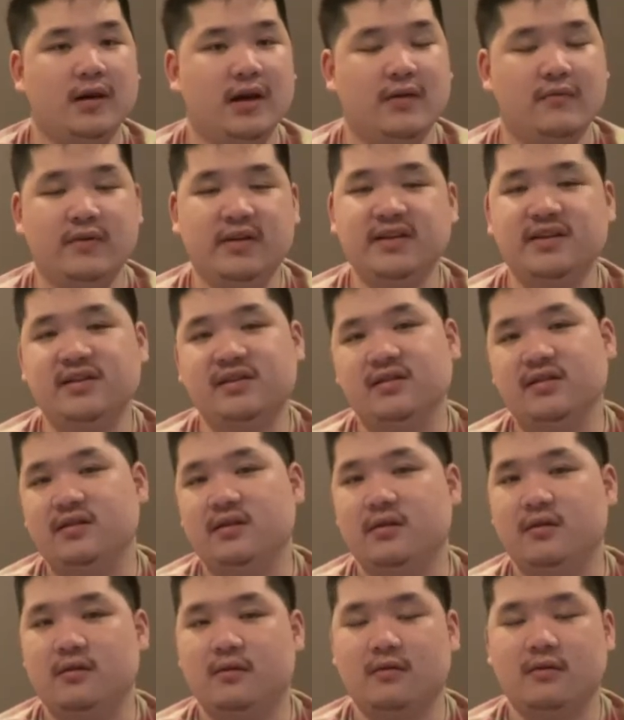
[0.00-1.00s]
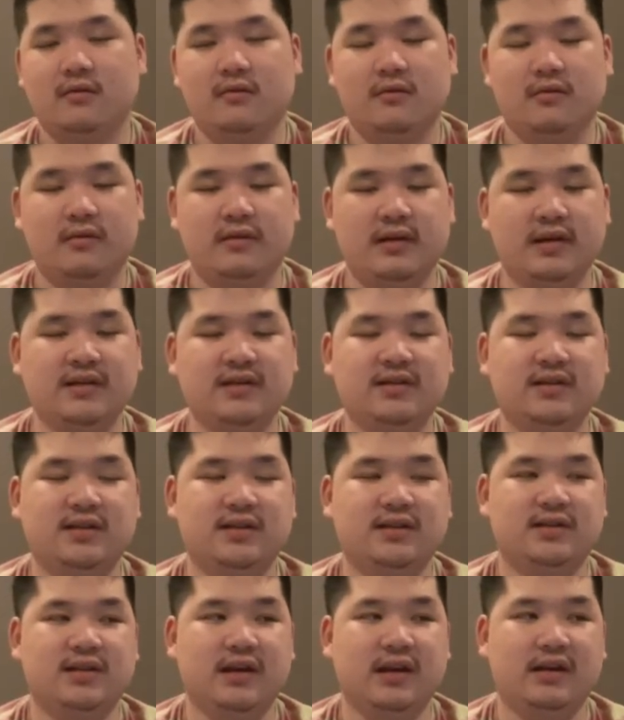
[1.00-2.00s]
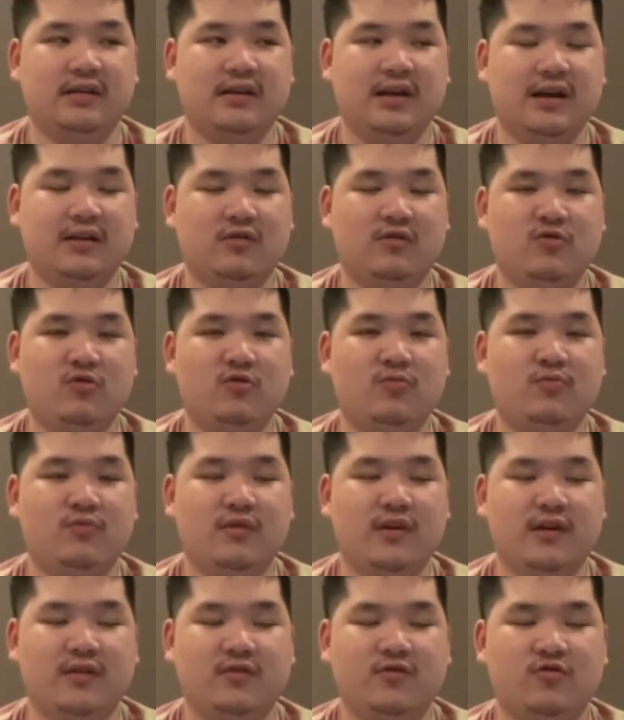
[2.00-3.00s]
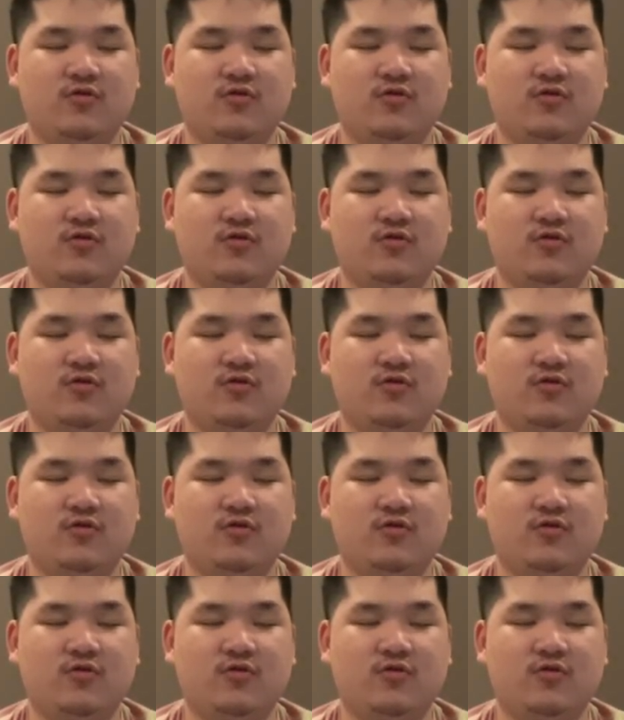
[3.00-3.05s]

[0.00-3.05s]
And recently, just the statistics saying that 2.2%